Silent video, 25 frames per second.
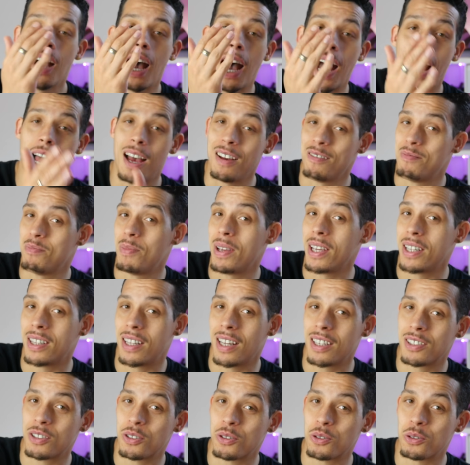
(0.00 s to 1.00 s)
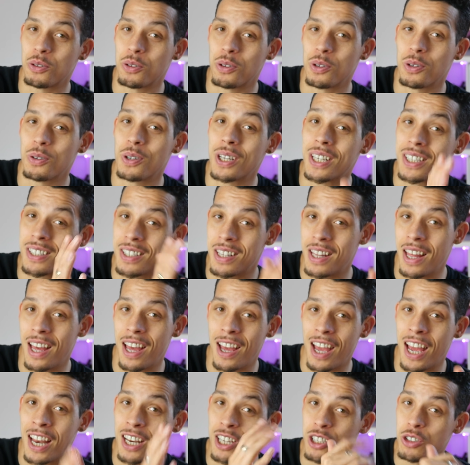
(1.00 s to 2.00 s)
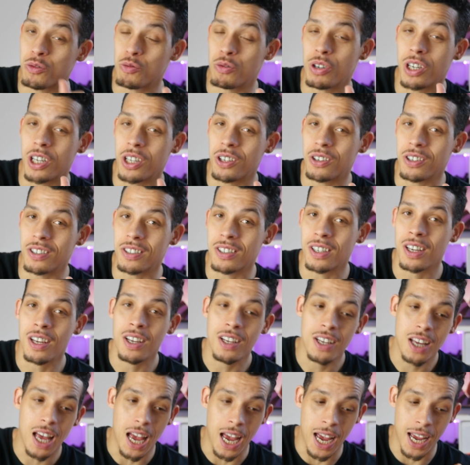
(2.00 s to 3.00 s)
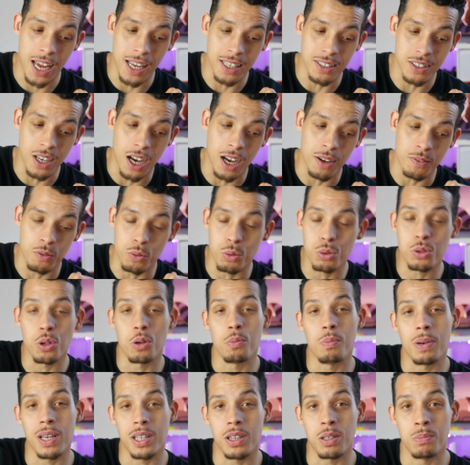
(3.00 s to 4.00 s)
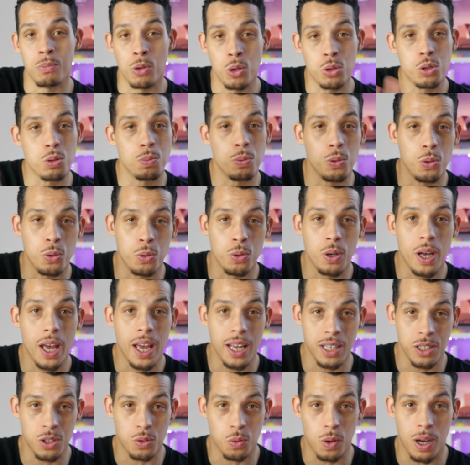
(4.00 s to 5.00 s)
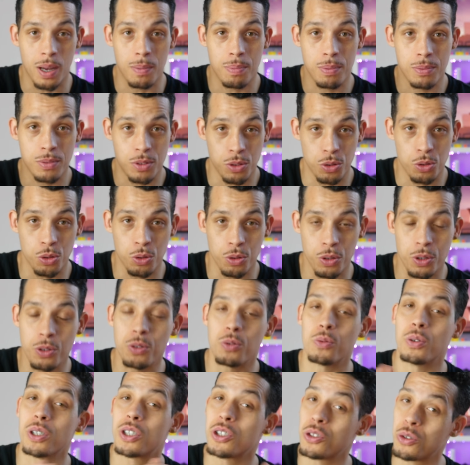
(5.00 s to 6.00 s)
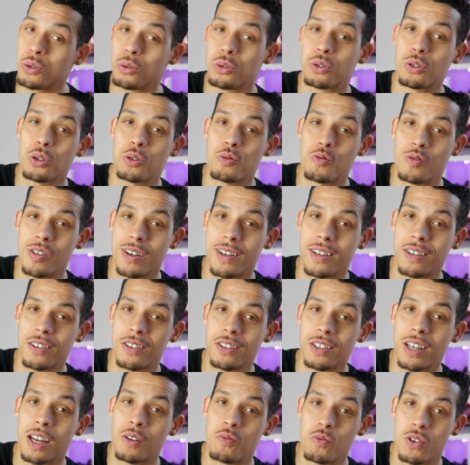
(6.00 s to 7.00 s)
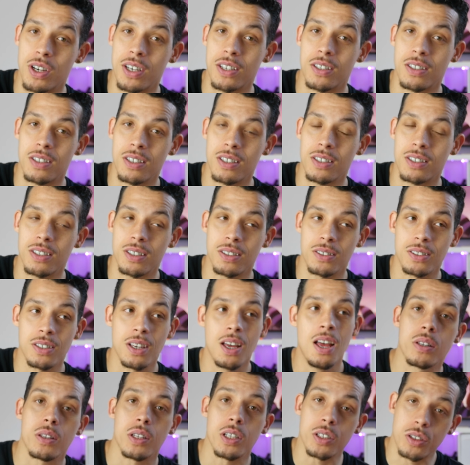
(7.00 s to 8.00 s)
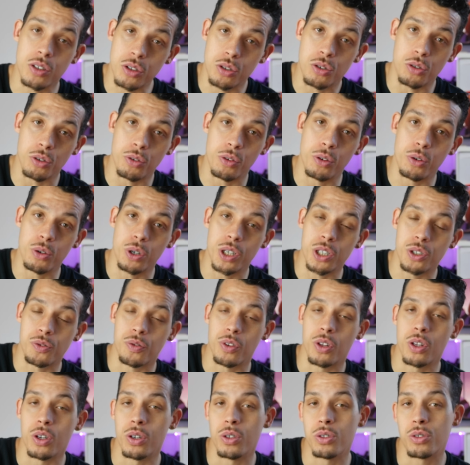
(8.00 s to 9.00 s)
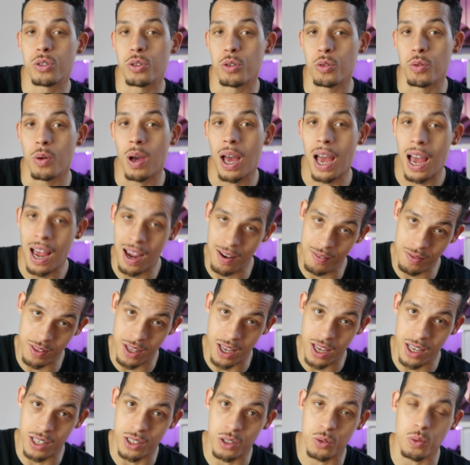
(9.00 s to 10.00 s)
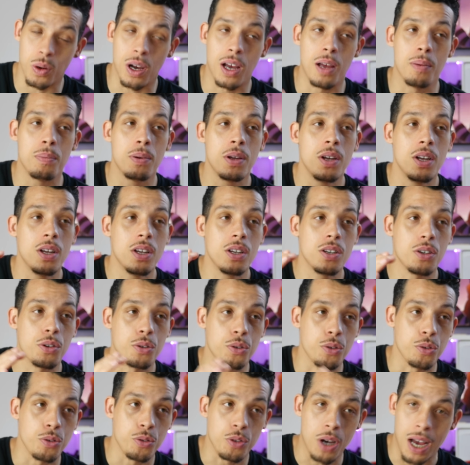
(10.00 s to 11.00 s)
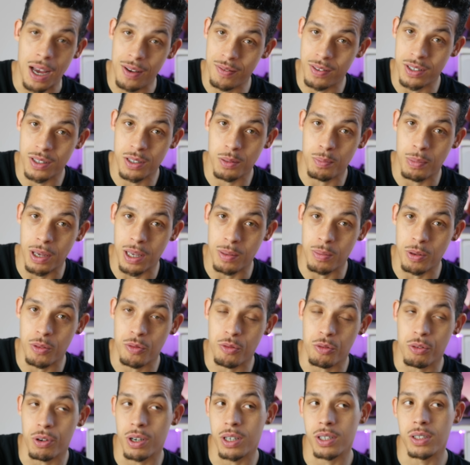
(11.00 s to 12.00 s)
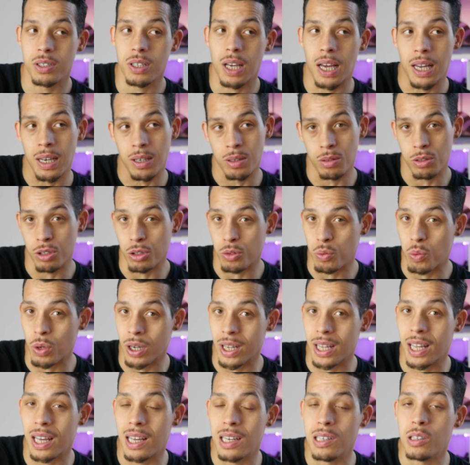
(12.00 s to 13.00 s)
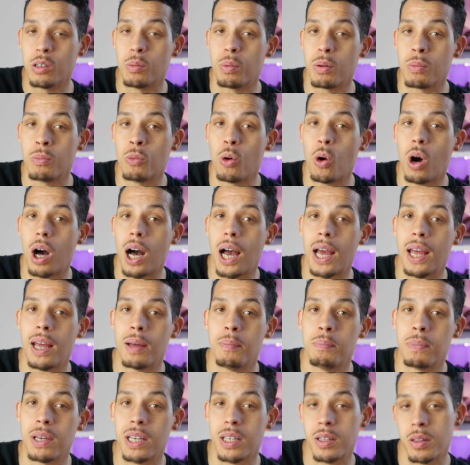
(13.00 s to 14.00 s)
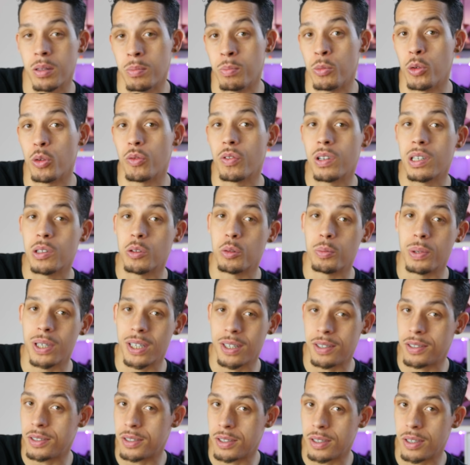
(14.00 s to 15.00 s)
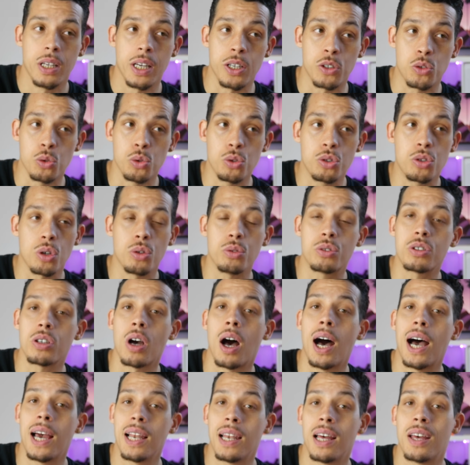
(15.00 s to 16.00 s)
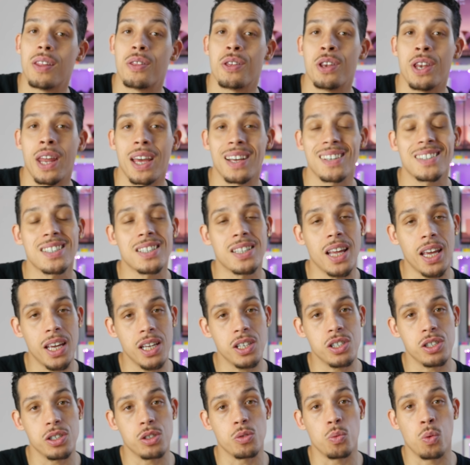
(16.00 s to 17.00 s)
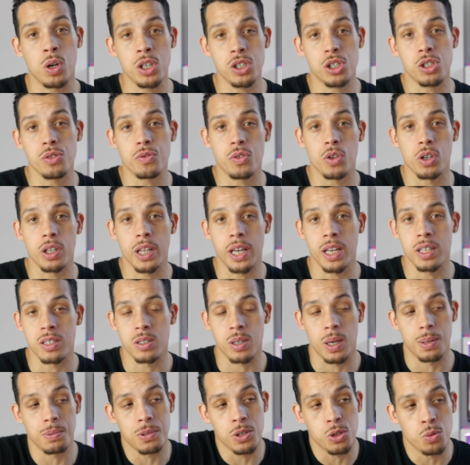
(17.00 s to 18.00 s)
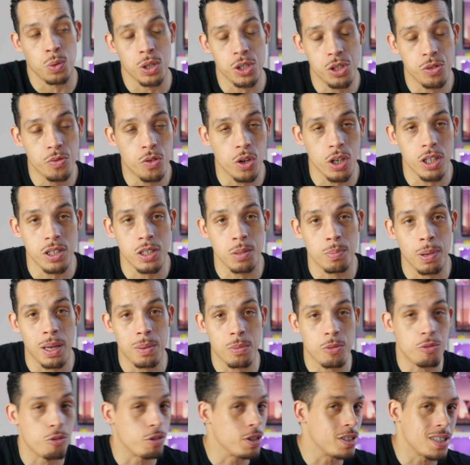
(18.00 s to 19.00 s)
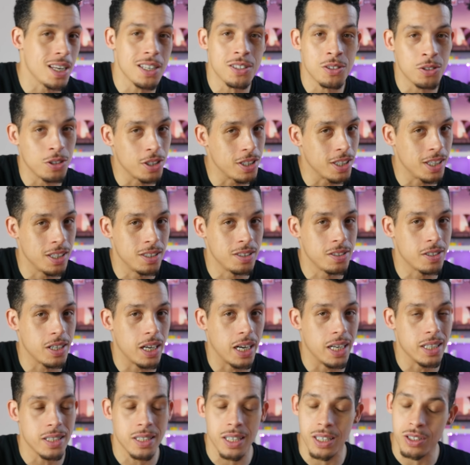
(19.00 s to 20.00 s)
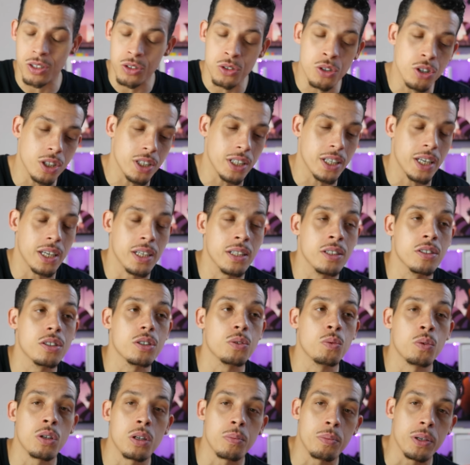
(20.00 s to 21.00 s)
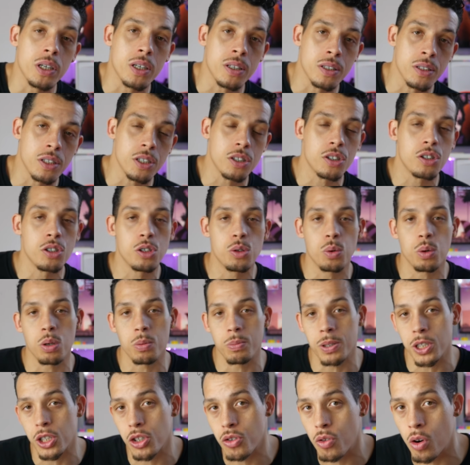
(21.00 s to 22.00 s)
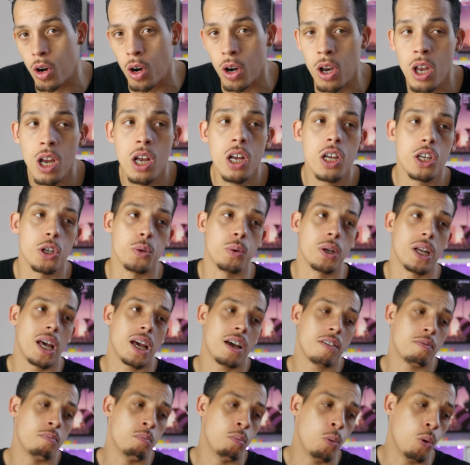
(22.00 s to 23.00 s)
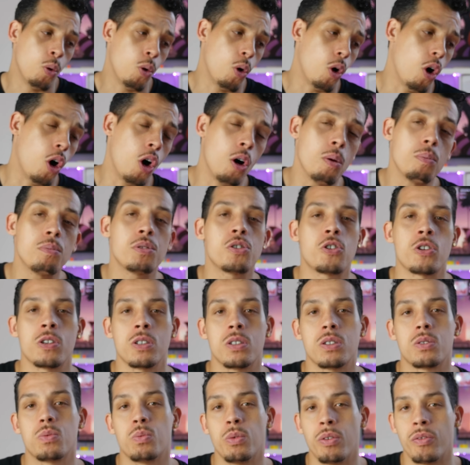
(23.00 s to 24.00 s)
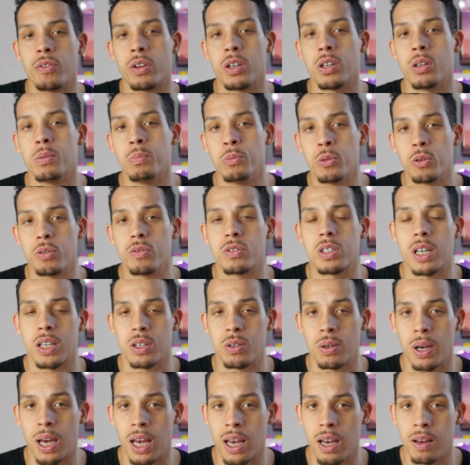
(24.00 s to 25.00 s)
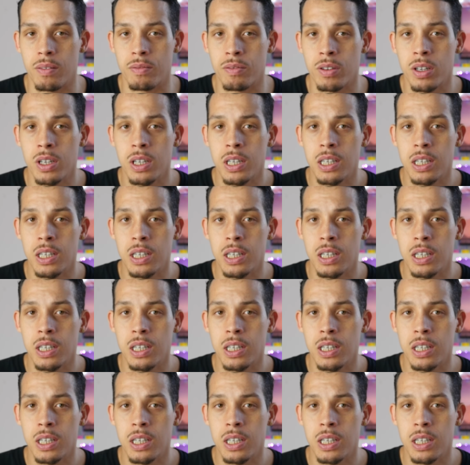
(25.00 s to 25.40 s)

I have made that tutorial. It's there and it's really good. And I've also made the multiple head swipe tutorial, which is also really good and really detailed. This tutorial is for those who have the head swipe, who have it to baby freeze and just want to get a little bit more height and make the move a little bit easier. It's also to highlight the next stages once you've got the head swipe, because once you've got it to baby freeze, that's not the end, guys. That's not the end. You want to be conditioned, you want to be strong, you want to have more options within the moves that you have.